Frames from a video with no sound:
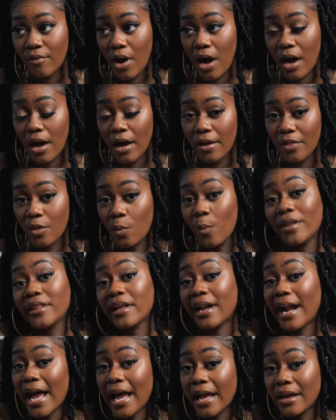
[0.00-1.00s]
the one
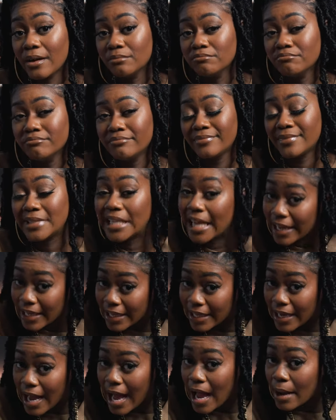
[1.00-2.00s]
that I
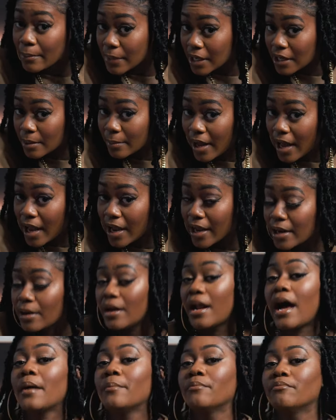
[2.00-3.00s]
think I'm gonna buy
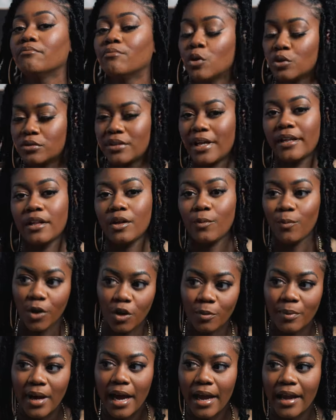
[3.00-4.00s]
and I most likely
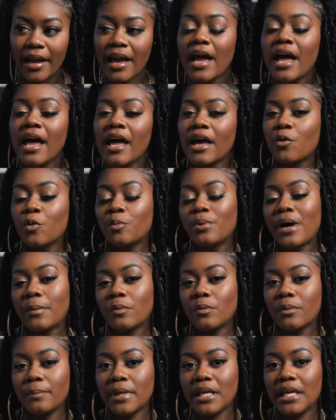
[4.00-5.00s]
will buy, will
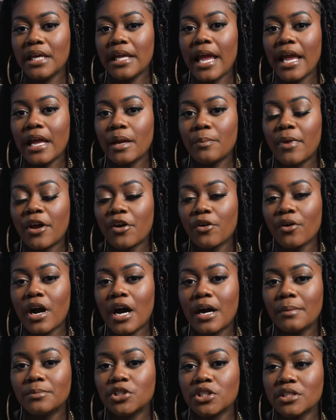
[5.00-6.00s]
probably be a better
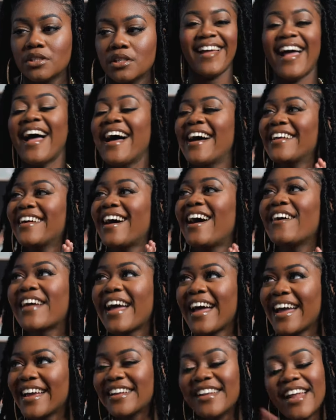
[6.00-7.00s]
option.
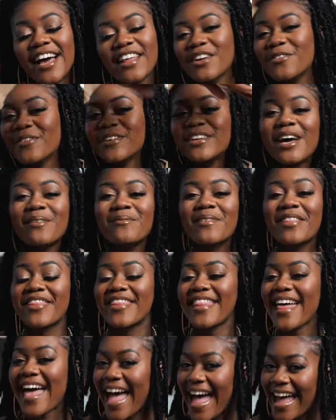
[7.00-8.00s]
Okay, now that we're done
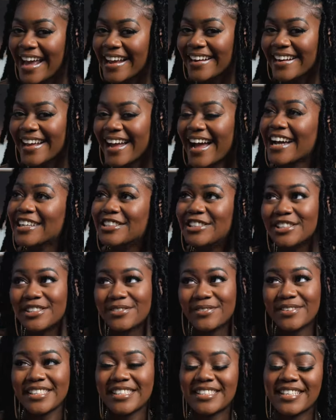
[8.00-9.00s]
with that, I
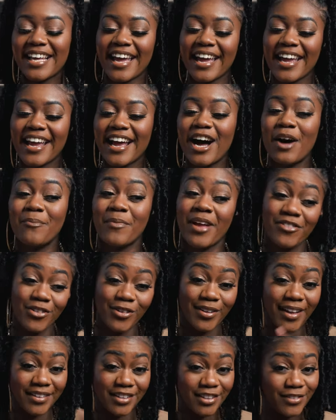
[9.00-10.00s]
just want to say
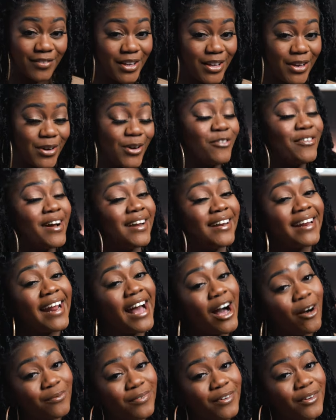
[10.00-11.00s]
if you like this video, found it
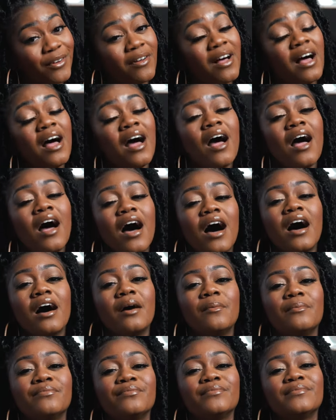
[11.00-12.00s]
helpful,
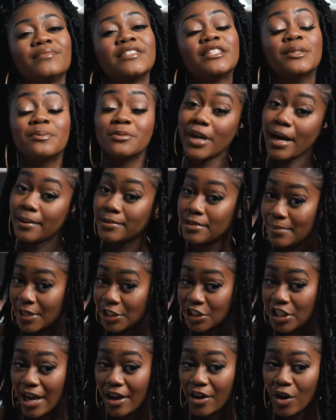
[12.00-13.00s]
subscribe to
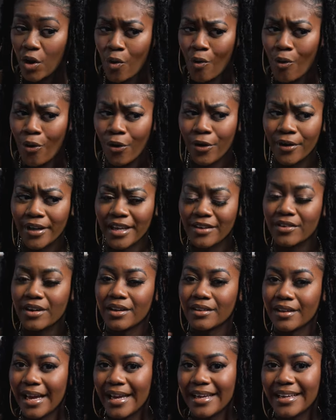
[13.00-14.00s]
my channel or give
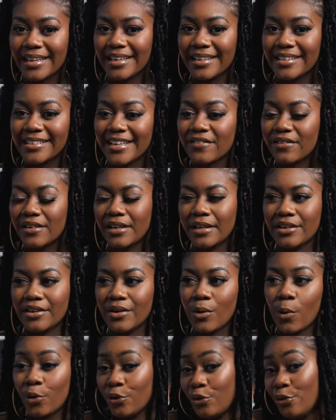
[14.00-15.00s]
it a like,
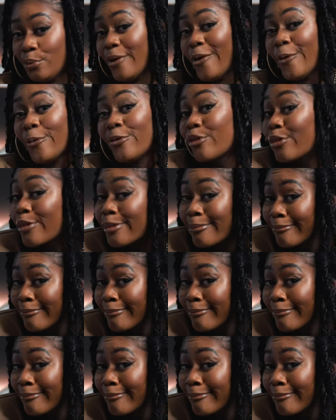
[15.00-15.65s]
definitely, or do both.